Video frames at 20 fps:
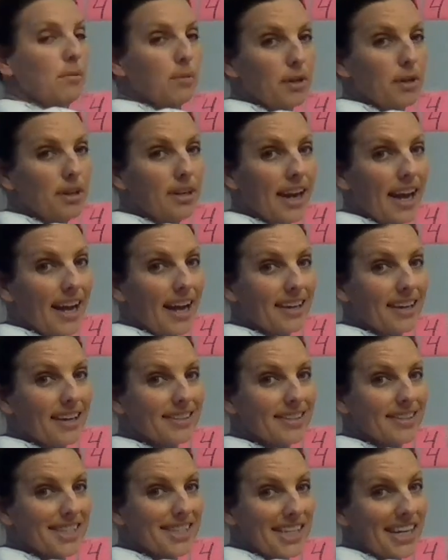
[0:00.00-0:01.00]
were at
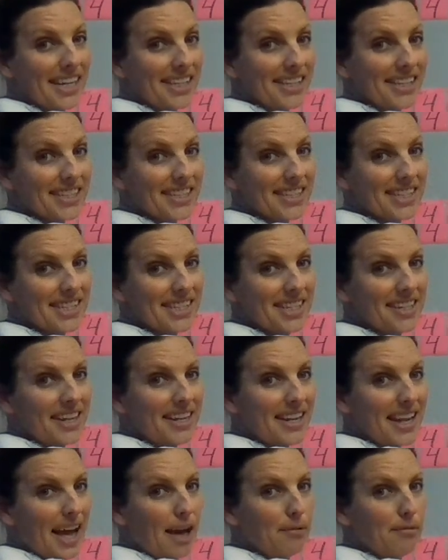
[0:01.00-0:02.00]
6,
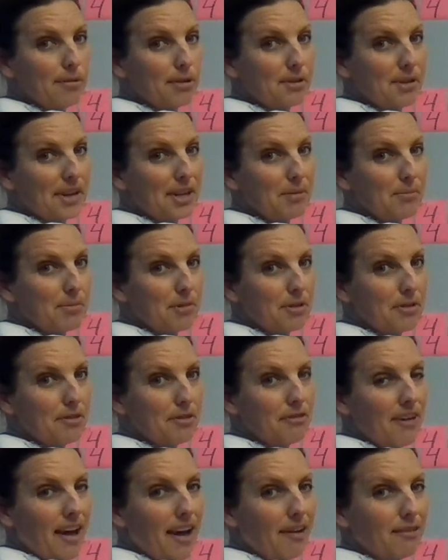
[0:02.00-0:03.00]
and now we're going to
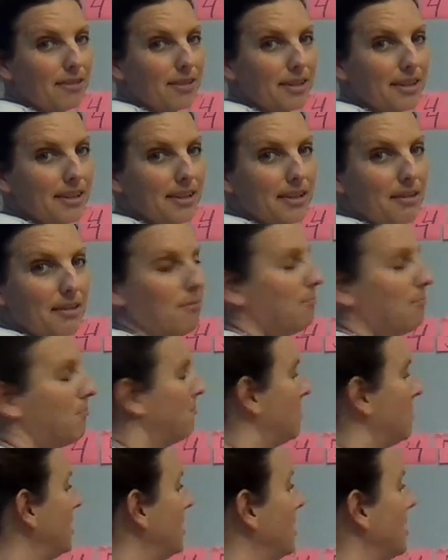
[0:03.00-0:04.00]
move our
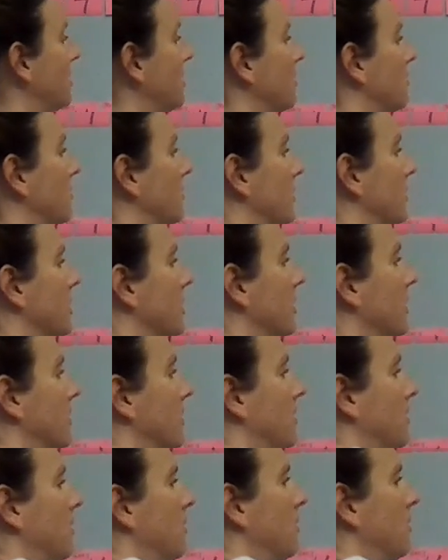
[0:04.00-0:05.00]
median over
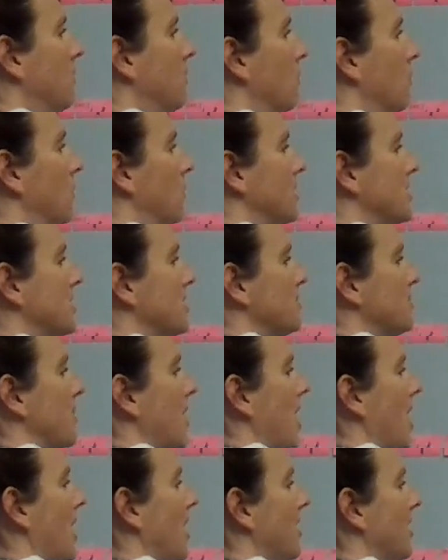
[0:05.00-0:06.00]
one
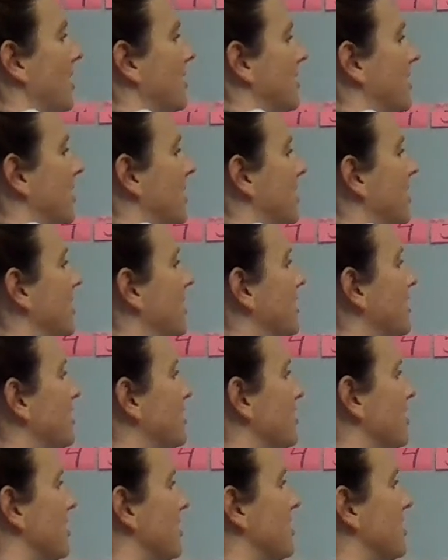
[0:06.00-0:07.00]
spot
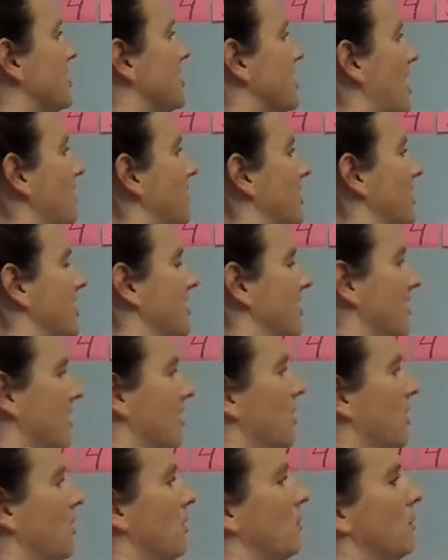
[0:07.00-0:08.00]
to the 7,
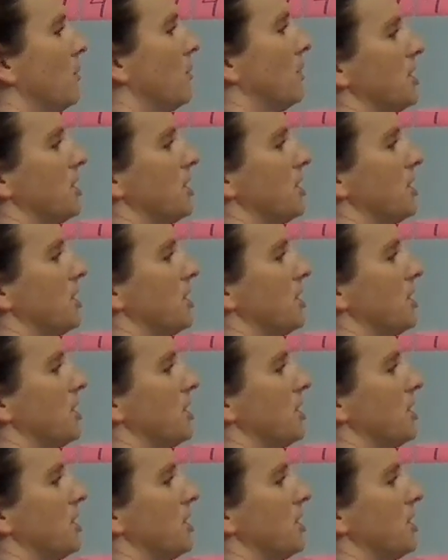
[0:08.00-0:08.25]
which